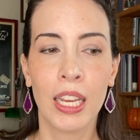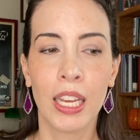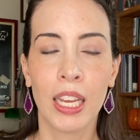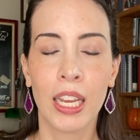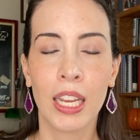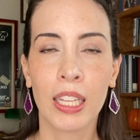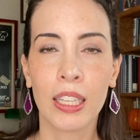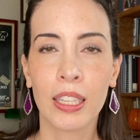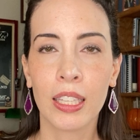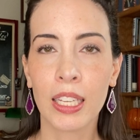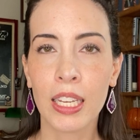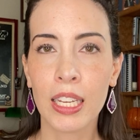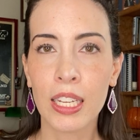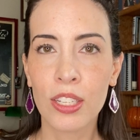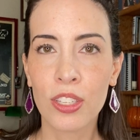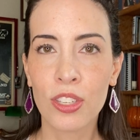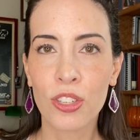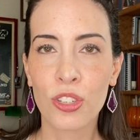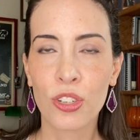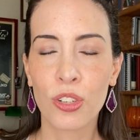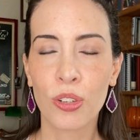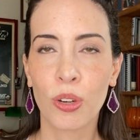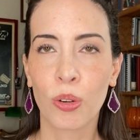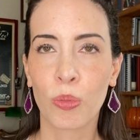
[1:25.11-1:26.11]
it leads
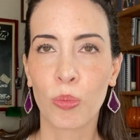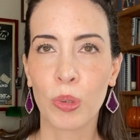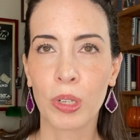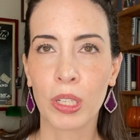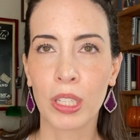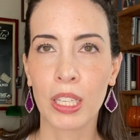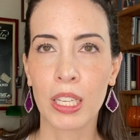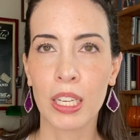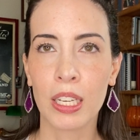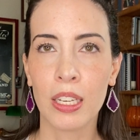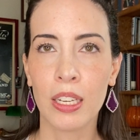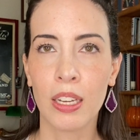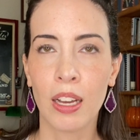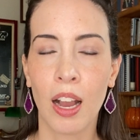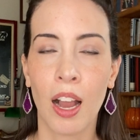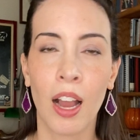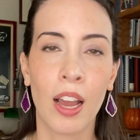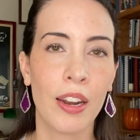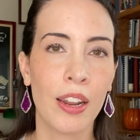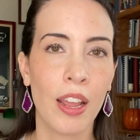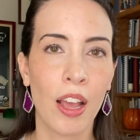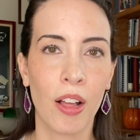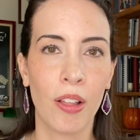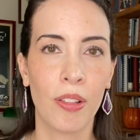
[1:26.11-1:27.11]
to a really
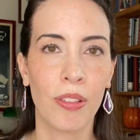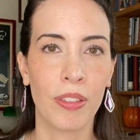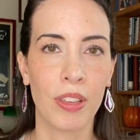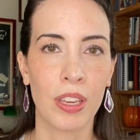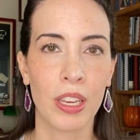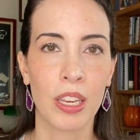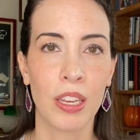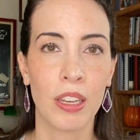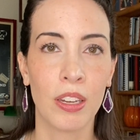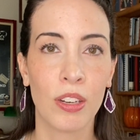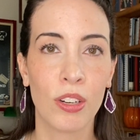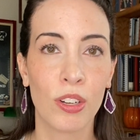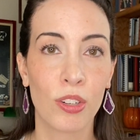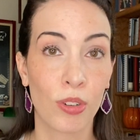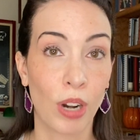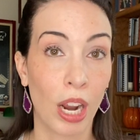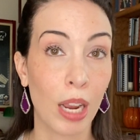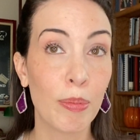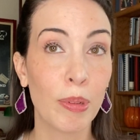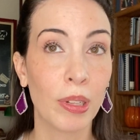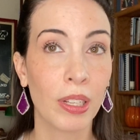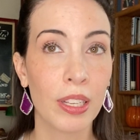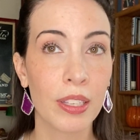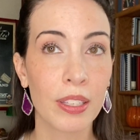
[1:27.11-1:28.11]
unhealthy
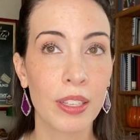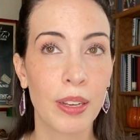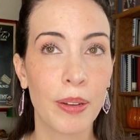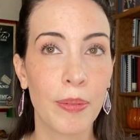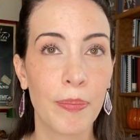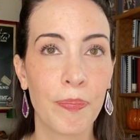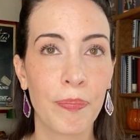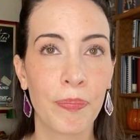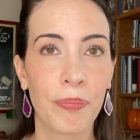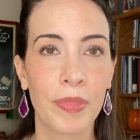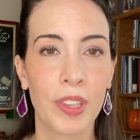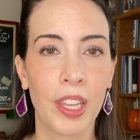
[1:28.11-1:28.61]
tribalism